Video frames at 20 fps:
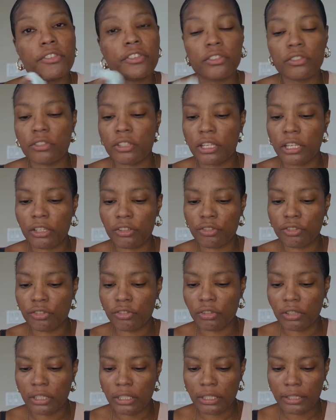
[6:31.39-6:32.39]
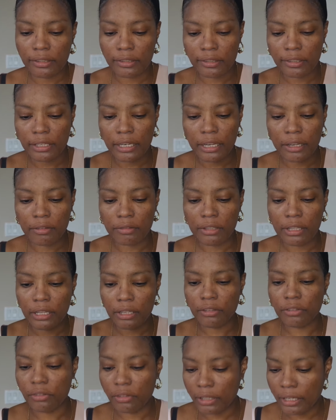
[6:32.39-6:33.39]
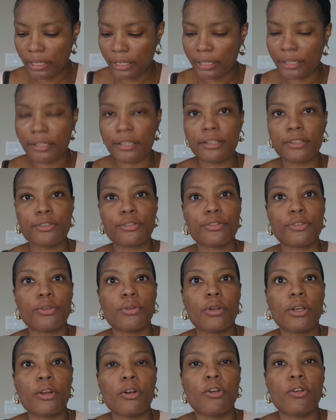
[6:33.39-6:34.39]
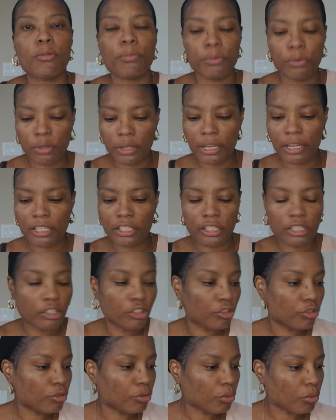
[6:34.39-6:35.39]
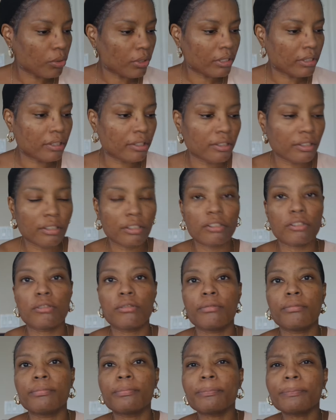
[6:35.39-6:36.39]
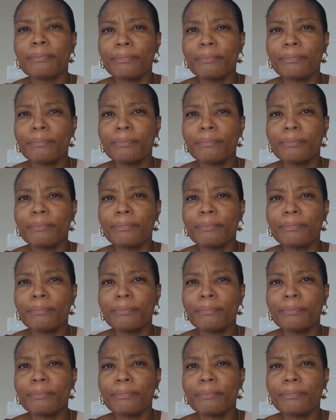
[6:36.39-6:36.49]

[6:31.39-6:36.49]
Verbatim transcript: Feels extra cleansed out now, you guys. So I hope you guys enjoyed this little